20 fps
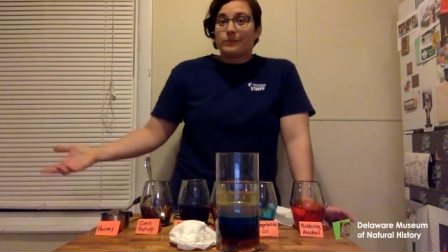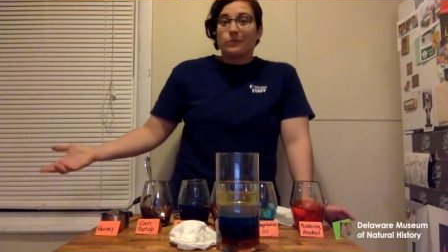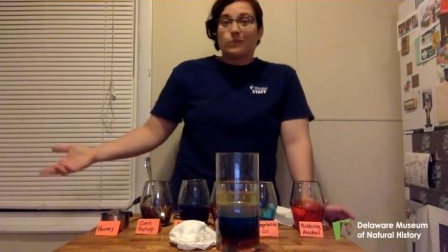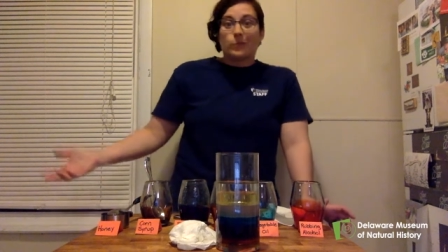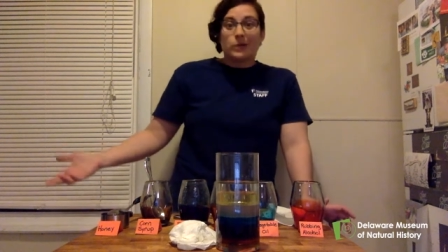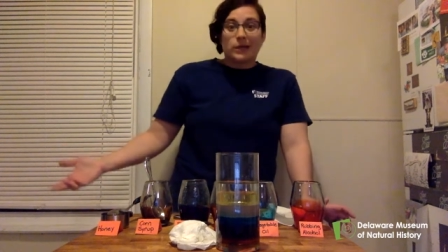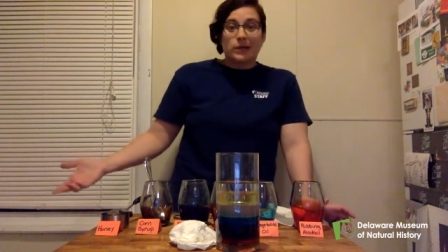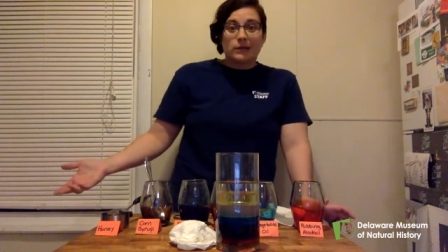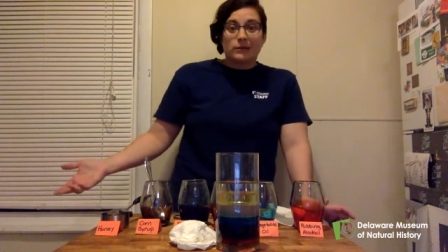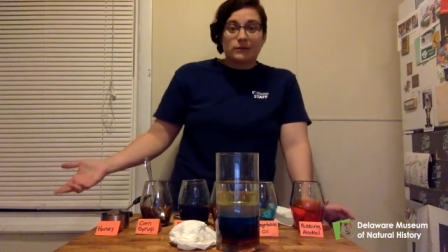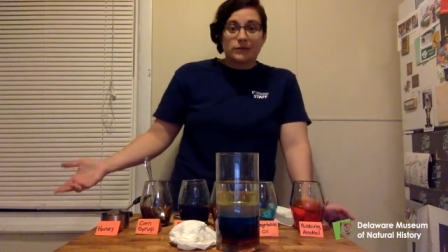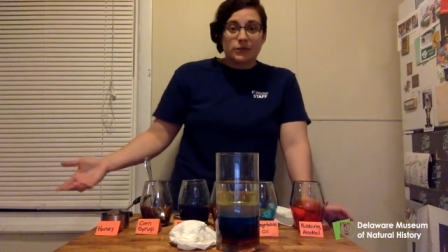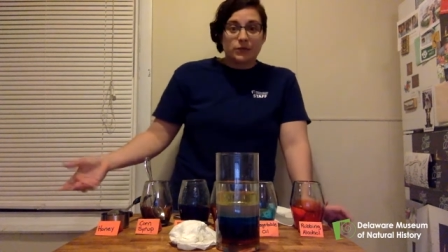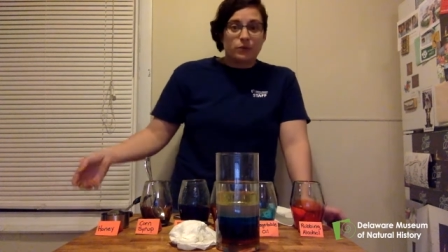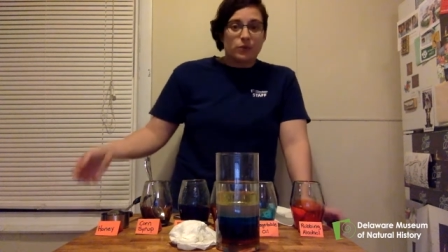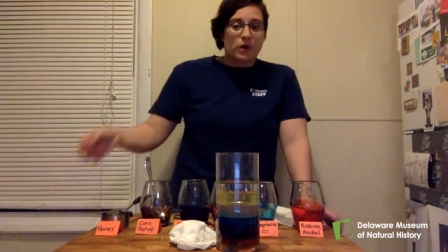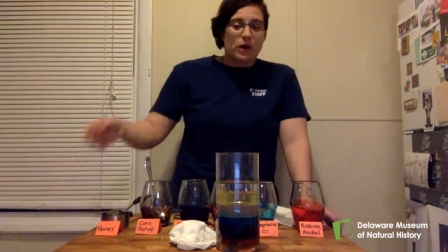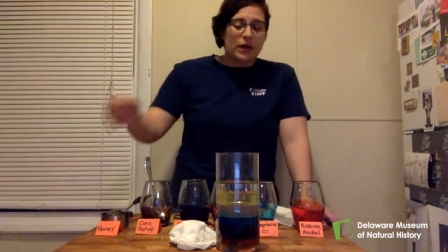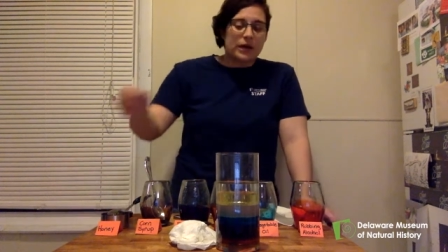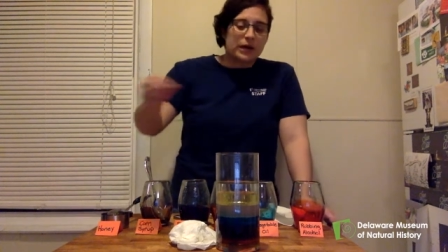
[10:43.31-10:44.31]
whatever you
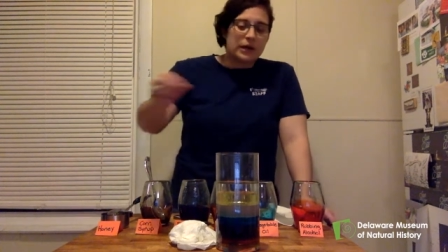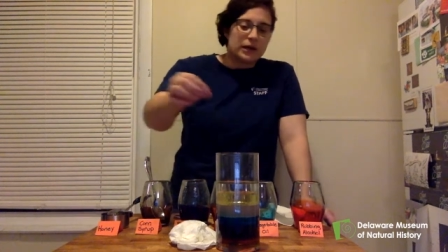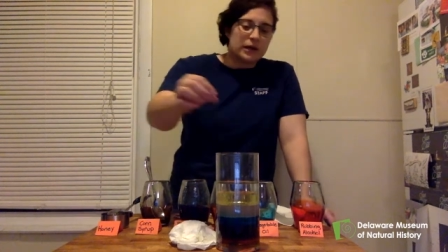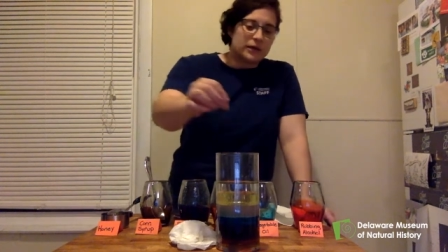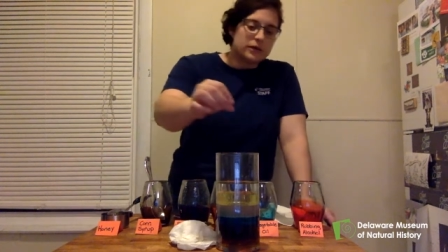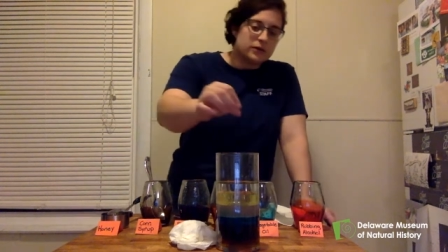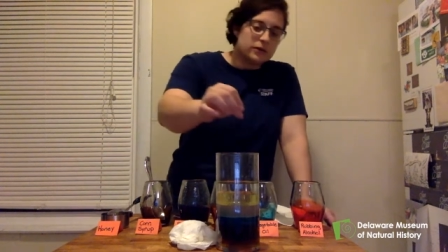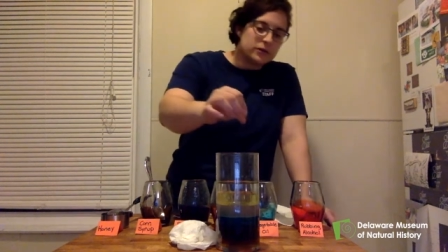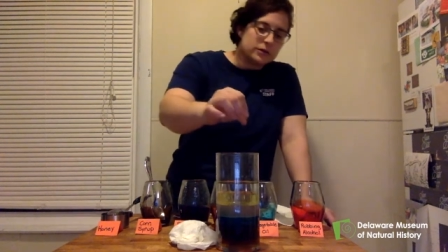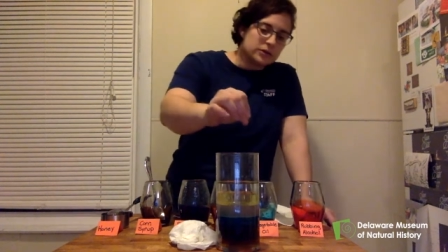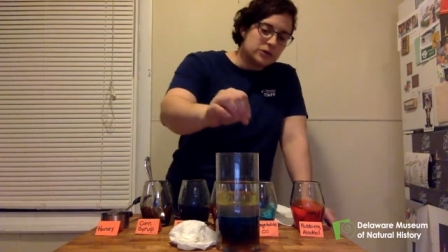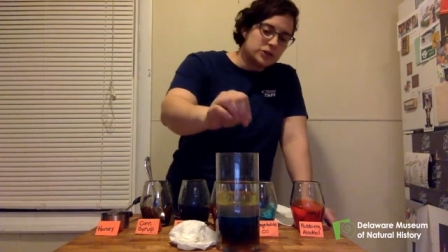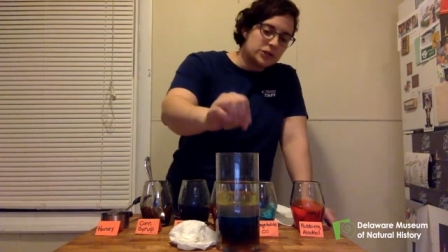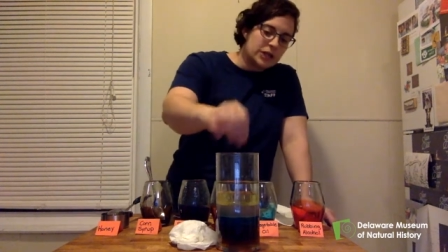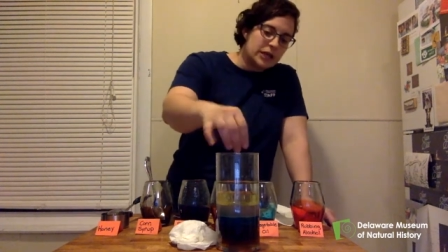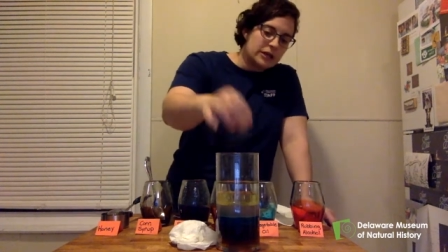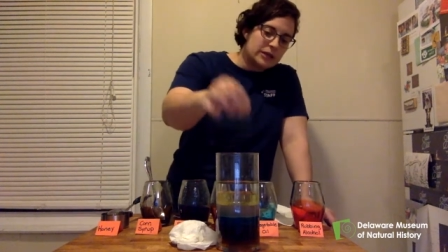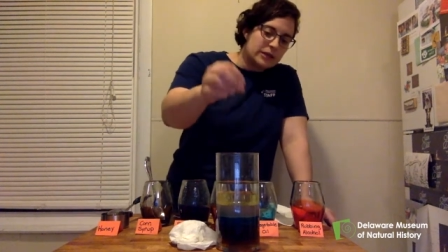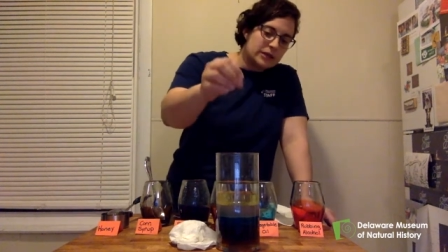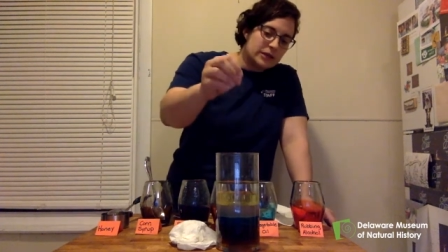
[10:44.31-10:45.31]
want, and you can
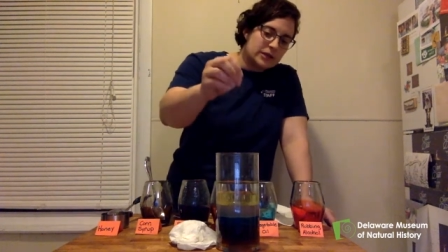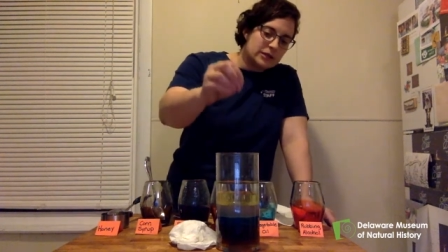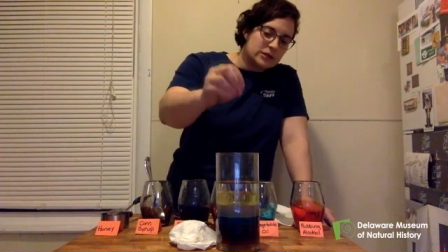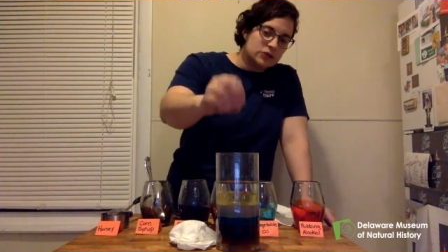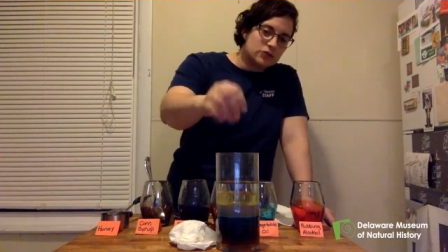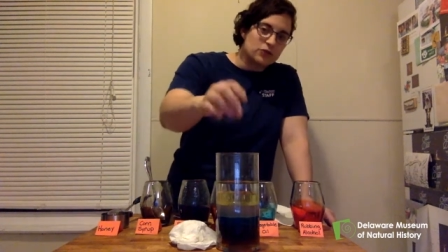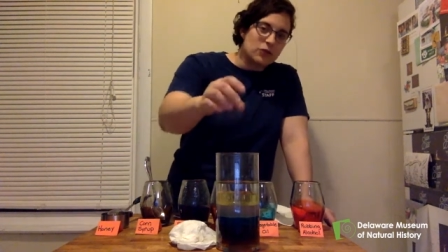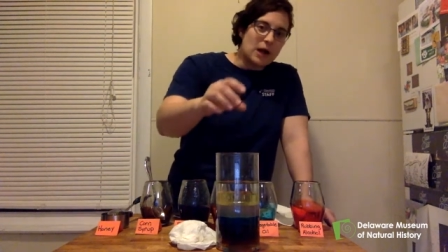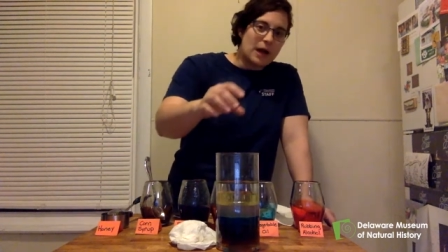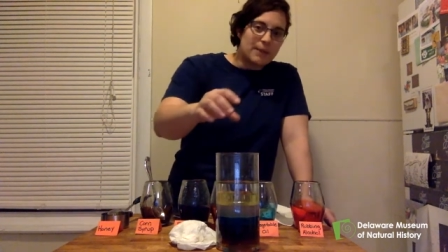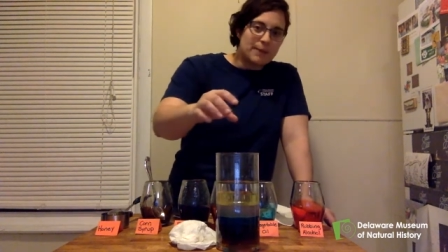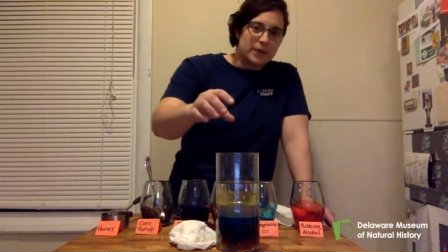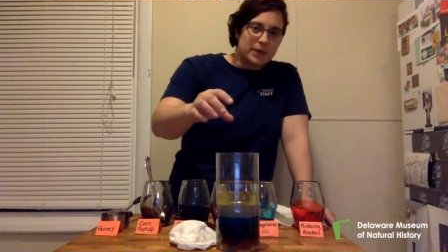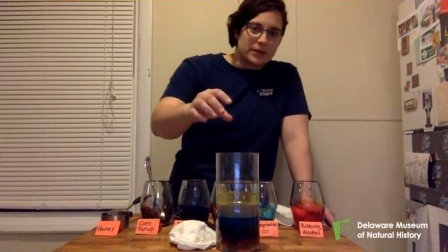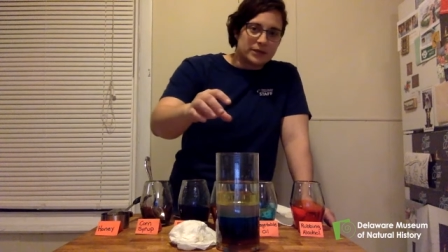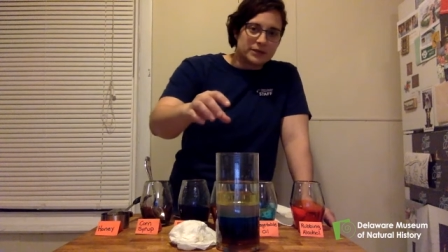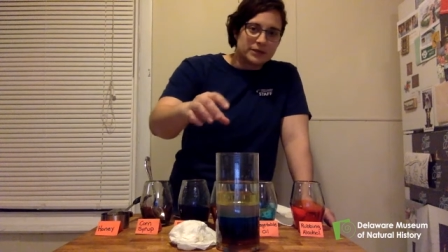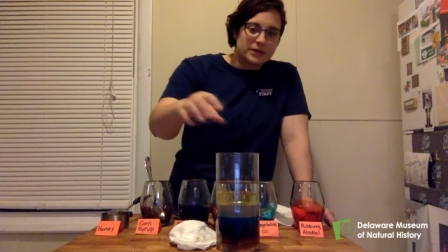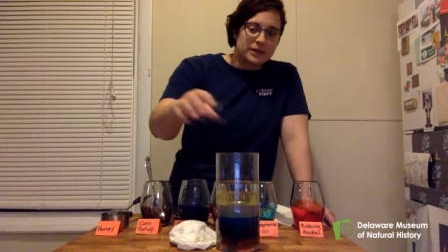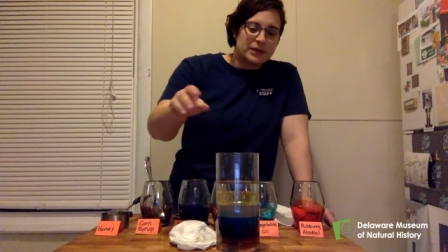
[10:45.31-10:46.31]
gently drop
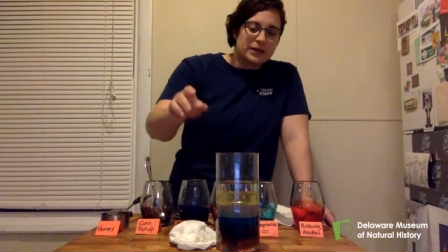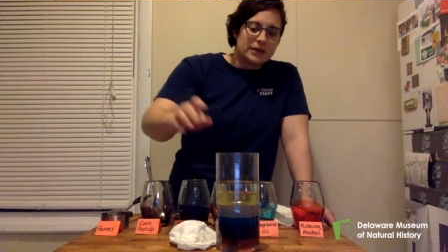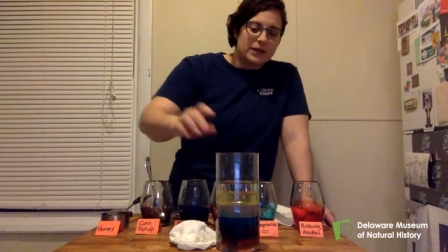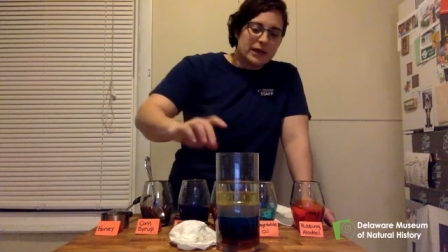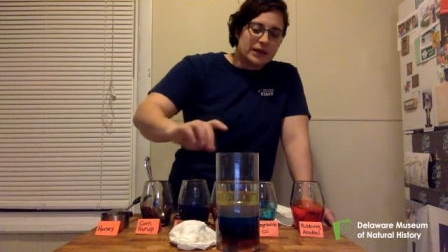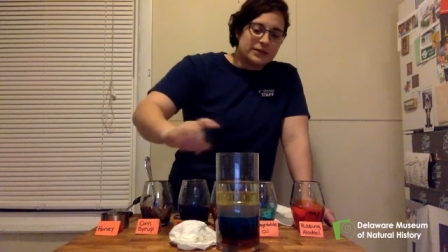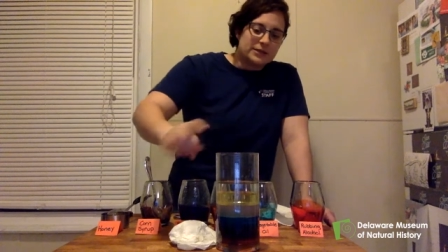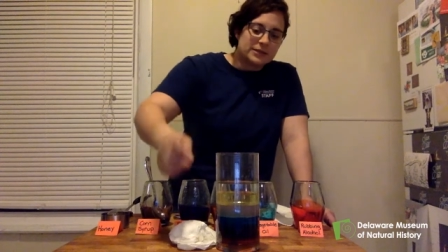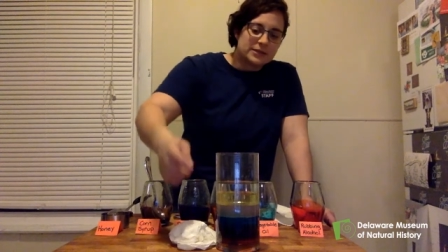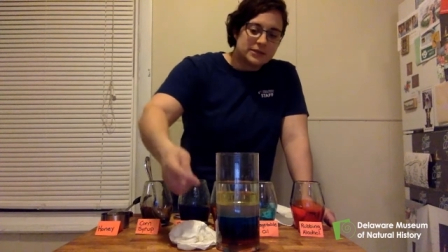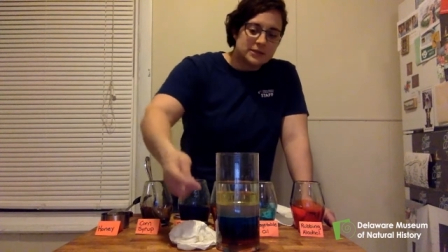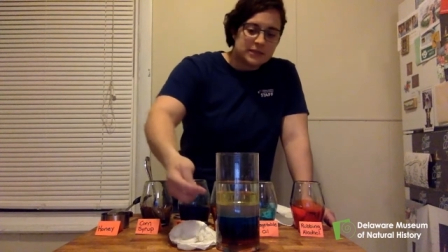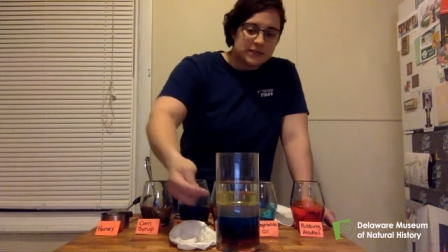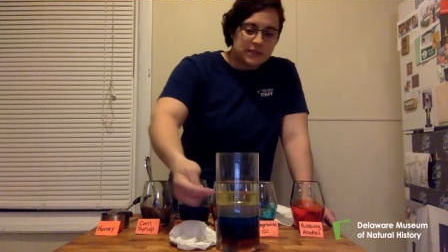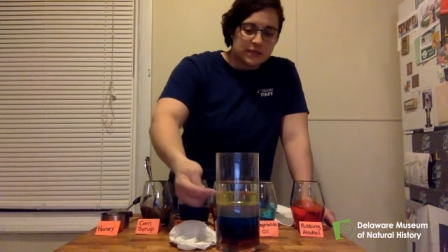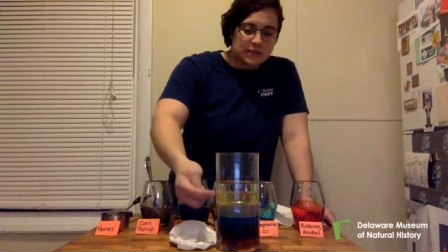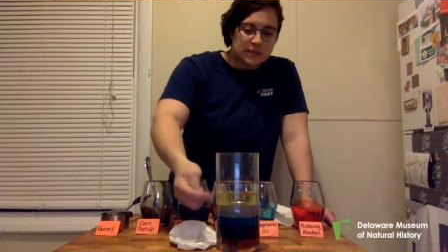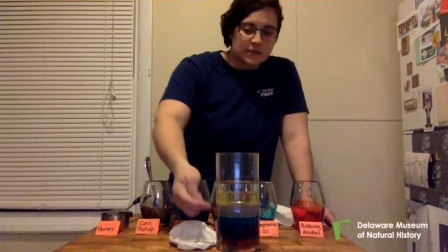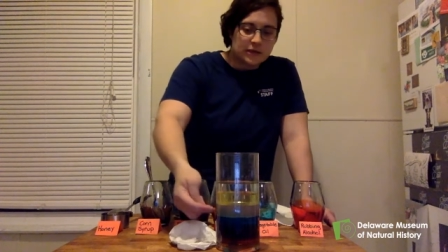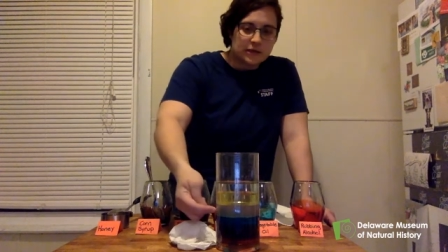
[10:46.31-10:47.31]
it and
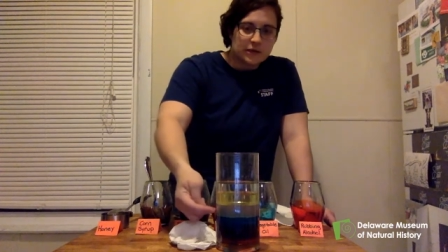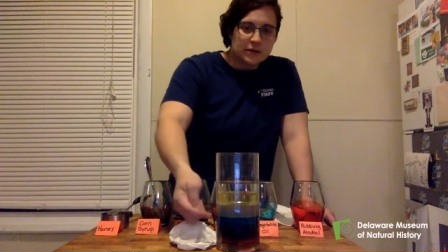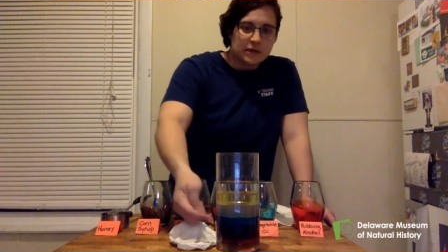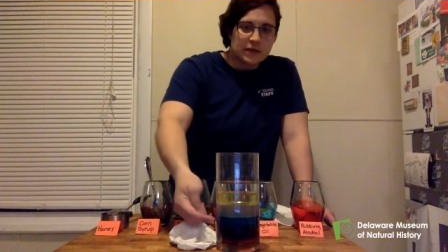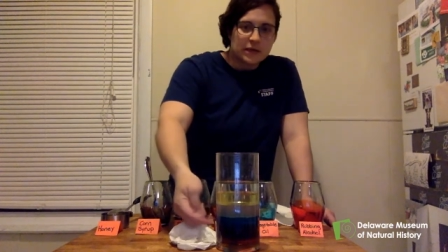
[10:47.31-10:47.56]
see